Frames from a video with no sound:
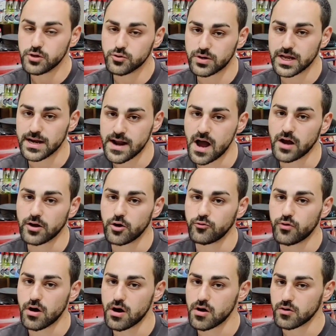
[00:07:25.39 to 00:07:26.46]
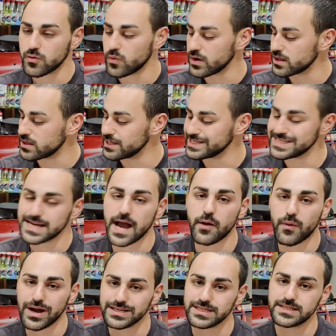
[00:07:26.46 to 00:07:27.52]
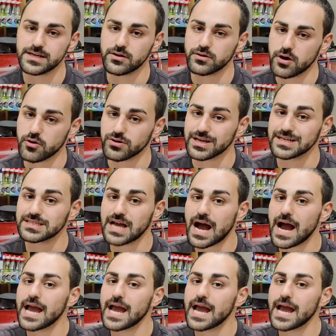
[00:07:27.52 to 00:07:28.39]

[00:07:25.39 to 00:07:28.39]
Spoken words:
you cannot go wrong with the DIYDetail coatings.